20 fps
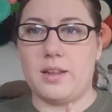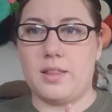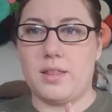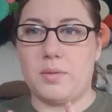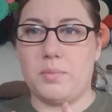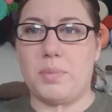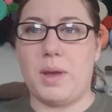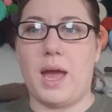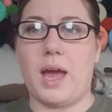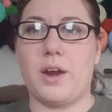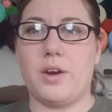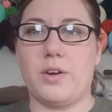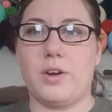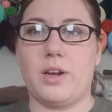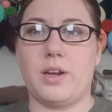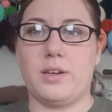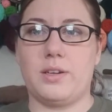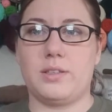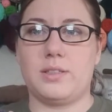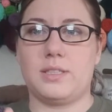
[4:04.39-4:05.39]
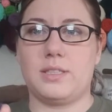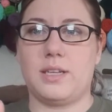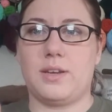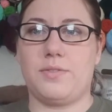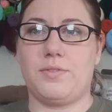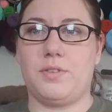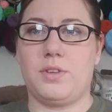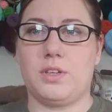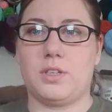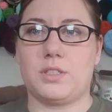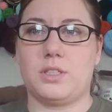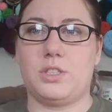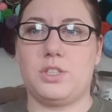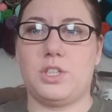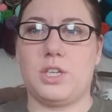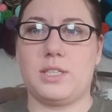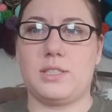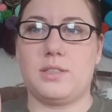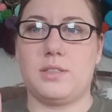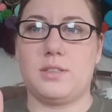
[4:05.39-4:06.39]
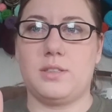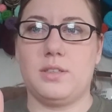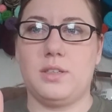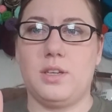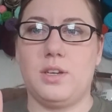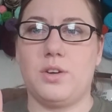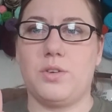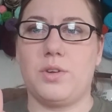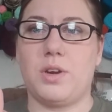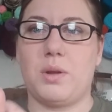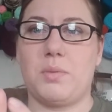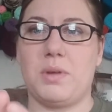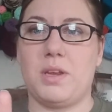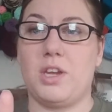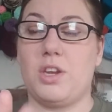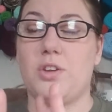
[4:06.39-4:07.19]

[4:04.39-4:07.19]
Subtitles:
the pattern and stuff looks just, you know what I mean?